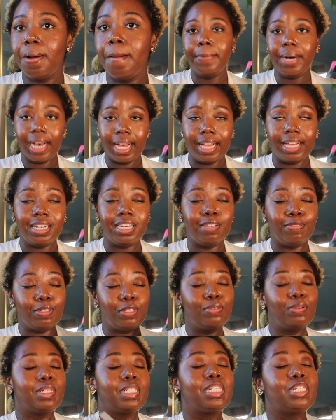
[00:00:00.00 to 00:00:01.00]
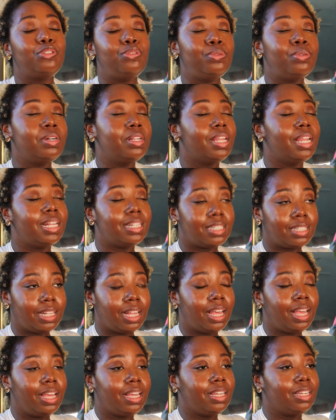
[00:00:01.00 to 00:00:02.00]
But if you were to, let's
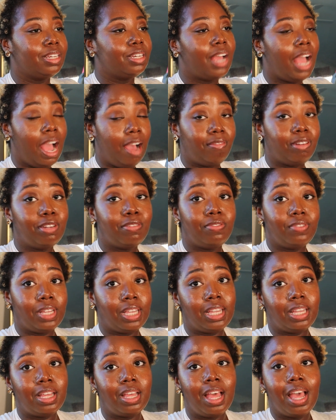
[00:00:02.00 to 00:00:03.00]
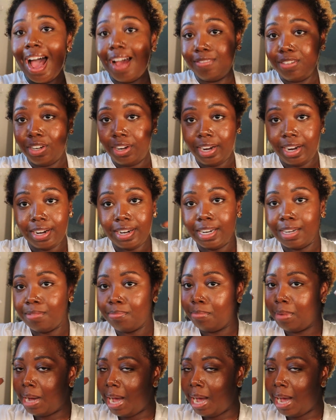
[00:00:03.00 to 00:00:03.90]
say, have an event, have your hair up,